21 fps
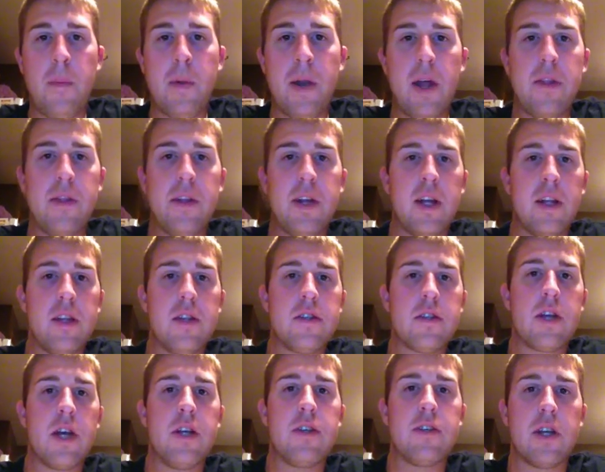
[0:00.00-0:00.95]
but I think in
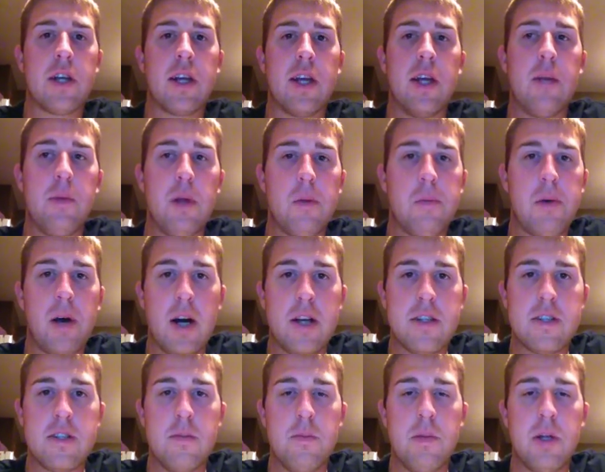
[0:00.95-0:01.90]
this case it can be a
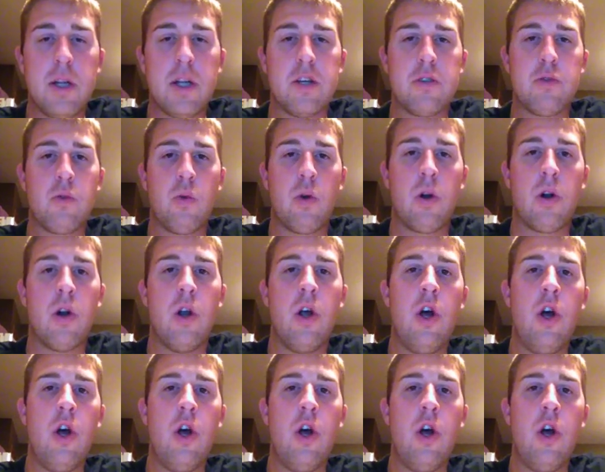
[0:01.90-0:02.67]
positive, because we're